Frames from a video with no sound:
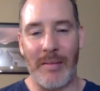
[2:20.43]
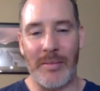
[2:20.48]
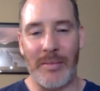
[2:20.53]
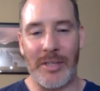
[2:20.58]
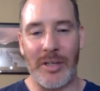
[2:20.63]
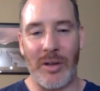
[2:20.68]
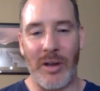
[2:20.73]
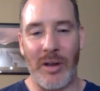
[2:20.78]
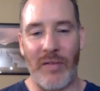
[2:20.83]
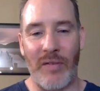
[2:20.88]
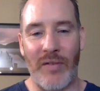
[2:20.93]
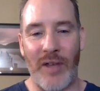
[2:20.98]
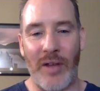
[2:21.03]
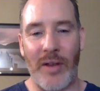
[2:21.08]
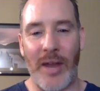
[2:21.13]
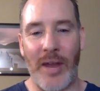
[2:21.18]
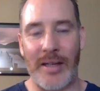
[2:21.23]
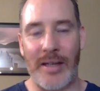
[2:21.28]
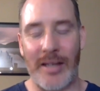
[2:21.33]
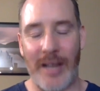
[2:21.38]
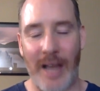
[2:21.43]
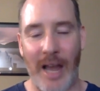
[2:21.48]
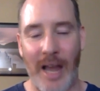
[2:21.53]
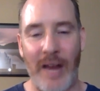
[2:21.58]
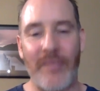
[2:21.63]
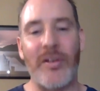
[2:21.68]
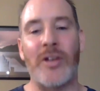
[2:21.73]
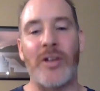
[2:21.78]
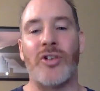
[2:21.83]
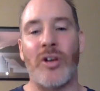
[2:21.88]
So it felt nice to kind
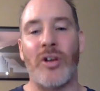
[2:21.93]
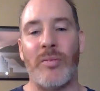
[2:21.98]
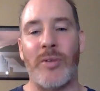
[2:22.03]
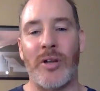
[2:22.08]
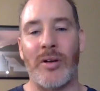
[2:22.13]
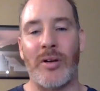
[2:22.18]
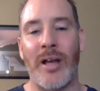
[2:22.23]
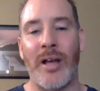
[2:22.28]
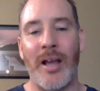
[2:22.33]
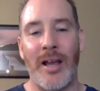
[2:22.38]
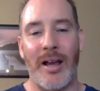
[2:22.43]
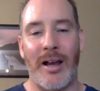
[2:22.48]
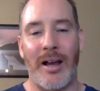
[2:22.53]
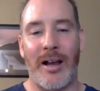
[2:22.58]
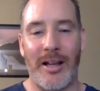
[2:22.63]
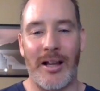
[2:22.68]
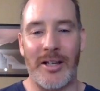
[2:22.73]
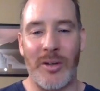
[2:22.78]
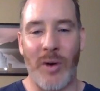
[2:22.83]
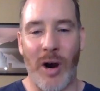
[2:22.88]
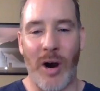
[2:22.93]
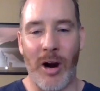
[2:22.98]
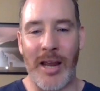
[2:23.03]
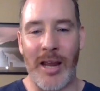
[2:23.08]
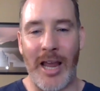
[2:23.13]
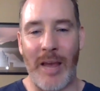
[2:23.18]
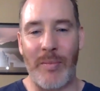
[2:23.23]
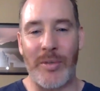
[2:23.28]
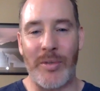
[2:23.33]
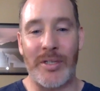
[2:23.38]
of contribute to our
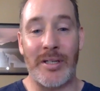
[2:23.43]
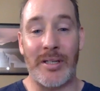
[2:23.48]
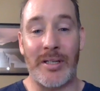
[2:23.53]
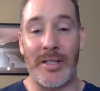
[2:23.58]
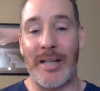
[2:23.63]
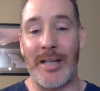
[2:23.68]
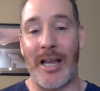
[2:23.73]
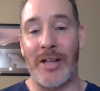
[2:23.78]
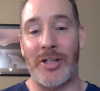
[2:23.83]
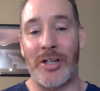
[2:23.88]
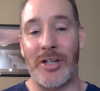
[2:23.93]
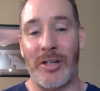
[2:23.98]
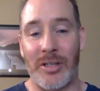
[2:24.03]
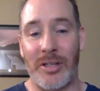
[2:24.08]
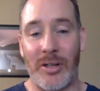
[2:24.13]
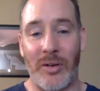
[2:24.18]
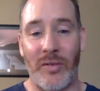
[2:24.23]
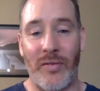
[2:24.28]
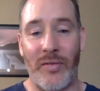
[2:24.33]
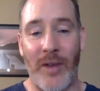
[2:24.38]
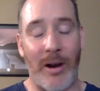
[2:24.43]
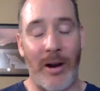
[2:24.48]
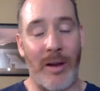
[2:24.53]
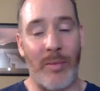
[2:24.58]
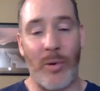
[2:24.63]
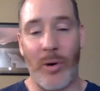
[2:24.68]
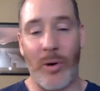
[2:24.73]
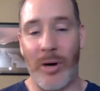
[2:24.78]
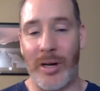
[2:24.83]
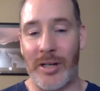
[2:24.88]
campus's attention to very
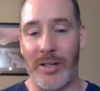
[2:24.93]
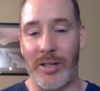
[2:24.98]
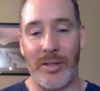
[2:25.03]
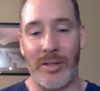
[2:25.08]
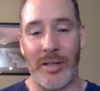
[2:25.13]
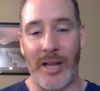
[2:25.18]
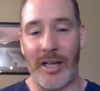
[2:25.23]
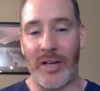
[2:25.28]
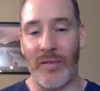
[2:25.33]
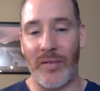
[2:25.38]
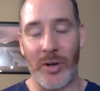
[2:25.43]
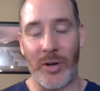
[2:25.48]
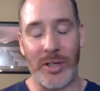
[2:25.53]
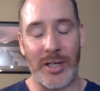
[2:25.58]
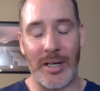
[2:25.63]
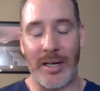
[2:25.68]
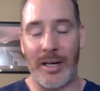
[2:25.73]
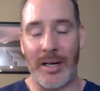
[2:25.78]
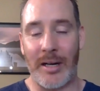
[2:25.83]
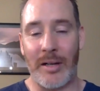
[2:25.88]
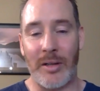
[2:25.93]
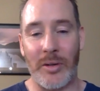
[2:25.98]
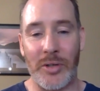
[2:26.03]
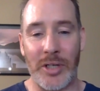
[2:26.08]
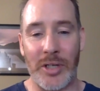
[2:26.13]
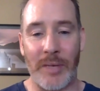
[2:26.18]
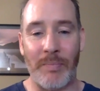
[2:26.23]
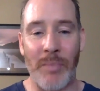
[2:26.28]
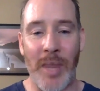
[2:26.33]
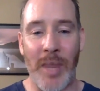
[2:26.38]
important issues like diversity and
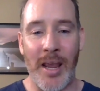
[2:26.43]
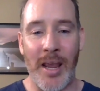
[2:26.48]
inclusion.